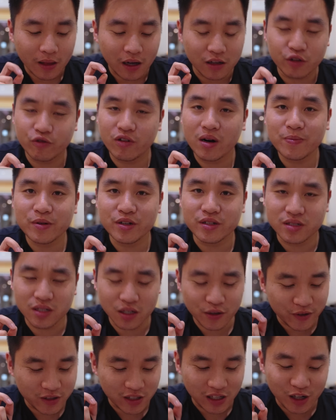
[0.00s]
The wrapper
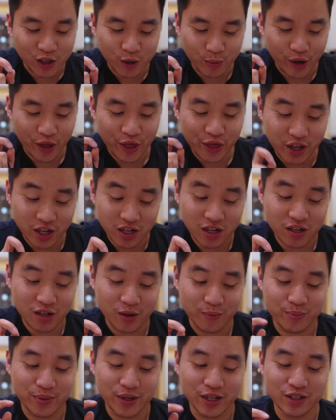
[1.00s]
itself is a little bit thicker
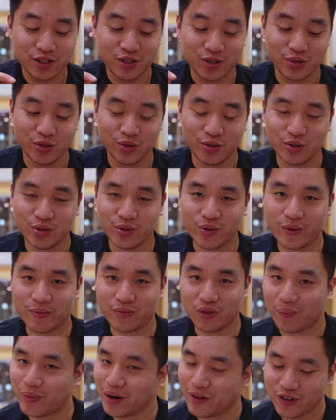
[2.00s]
compared to
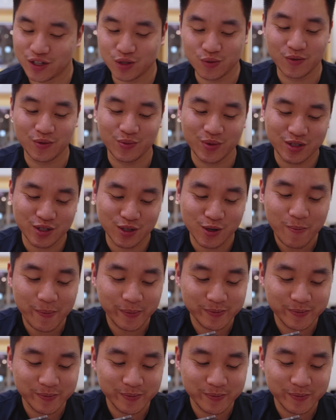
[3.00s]
the previous one we went to.